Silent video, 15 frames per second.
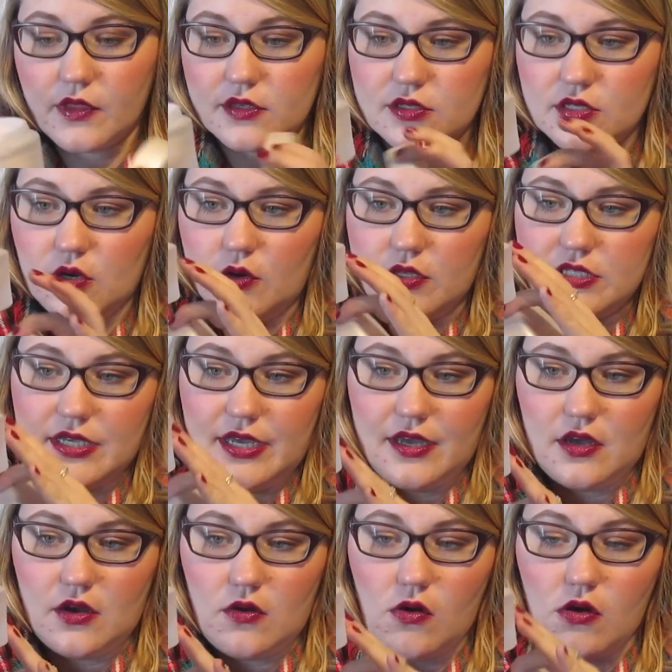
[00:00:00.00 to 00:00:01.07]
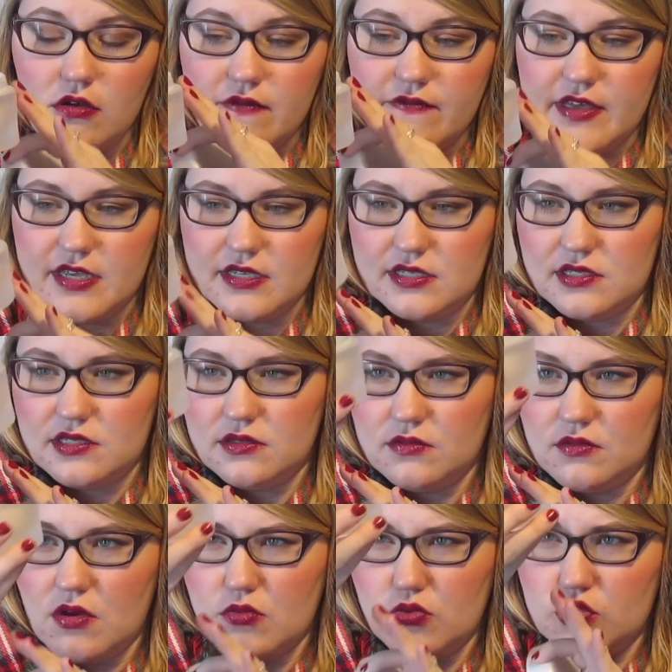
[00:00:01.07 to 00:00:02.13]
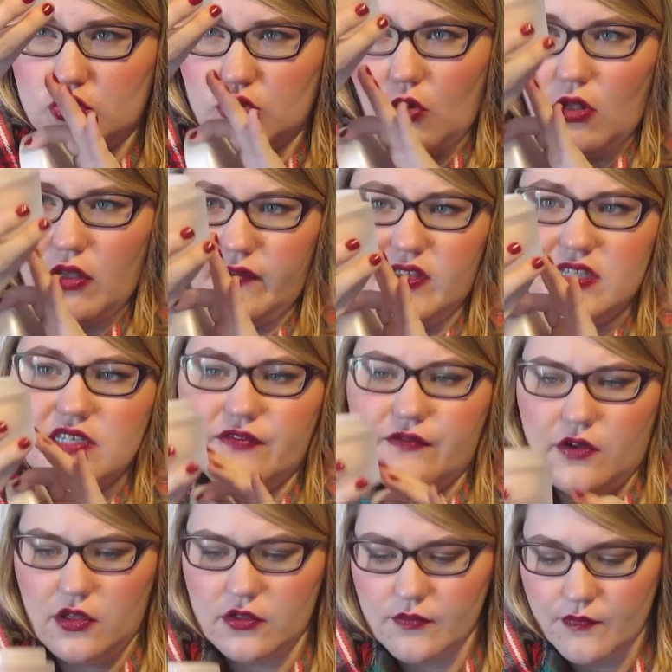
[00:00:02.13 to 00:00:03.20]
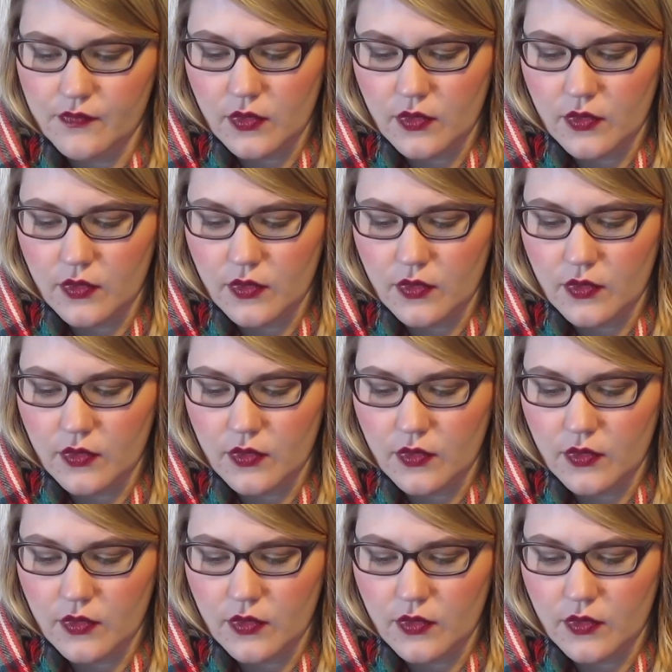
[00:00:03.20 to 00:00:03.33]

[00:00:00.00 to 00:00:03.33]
So it's like all of this, almost all of it's full.